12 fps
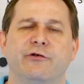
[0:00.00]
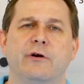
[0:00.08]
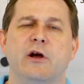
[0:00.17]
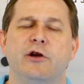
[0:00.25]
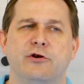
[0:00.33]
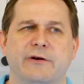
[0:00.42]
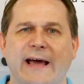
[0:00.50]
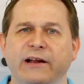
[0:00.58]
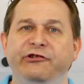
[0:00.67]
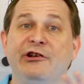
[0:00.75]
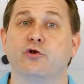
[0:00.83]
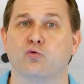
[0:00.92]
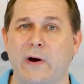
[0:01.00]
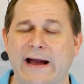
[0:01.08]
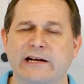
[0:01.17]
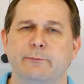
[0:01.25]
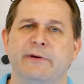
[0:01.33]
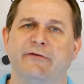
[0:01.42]
You're catching the
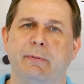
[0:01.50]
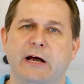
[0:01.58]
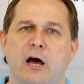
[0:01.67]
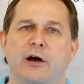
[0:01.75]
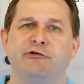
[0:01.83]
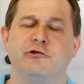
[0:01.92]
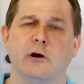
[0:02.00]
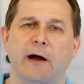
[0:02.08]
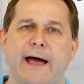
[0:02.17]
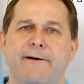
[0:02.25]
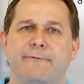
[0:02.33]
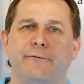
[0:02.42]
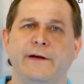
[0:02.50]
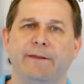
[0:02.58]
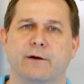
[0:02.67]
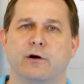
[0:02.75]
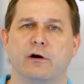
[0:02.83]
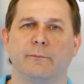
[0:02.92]
randomness because you're every
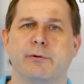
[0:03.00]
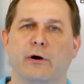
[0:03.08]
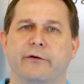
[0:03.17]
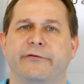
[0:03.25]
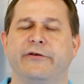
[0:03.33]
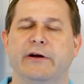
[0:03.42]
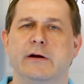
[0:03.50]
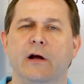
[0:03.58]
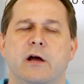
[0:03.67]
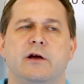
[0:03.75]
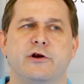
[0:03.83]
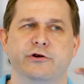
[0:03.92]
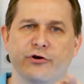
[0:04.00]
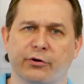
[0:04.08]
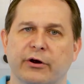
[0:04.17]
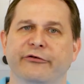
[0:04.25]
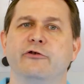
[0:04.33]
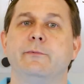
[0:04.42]
third person, and you're
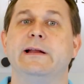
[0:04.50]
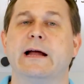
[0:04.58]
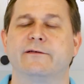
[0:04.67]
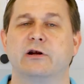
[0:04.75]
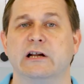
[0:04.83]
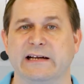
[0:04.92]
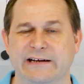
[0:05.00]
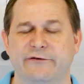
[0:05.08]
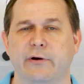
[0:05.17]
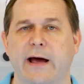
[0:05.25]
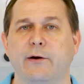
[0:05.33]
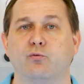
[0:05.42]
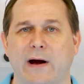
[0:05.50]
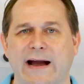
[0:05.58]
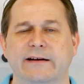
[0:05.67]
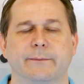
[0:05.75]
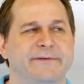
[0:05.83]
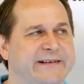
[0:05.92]
assuming that's going to lead to a
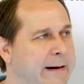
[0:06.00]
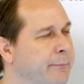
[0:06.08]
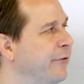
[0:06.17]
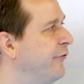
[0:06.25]
random sample.